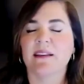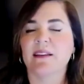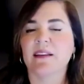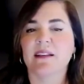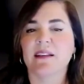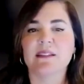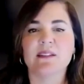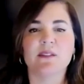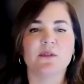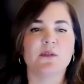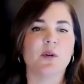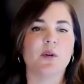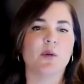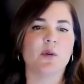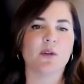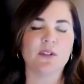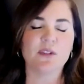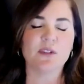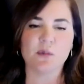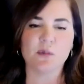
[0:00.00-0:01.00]
Yes, of
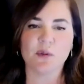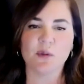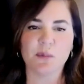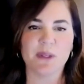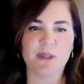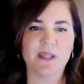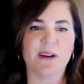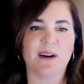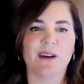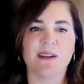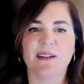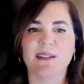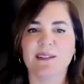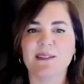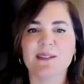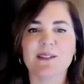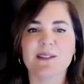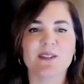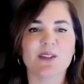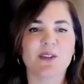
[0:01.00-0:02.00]
course, we'll be on
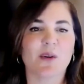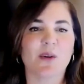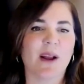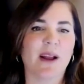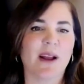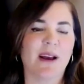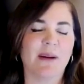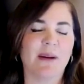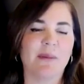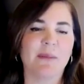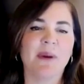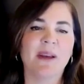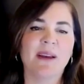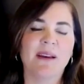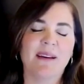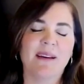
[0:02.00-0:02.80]
Instagram.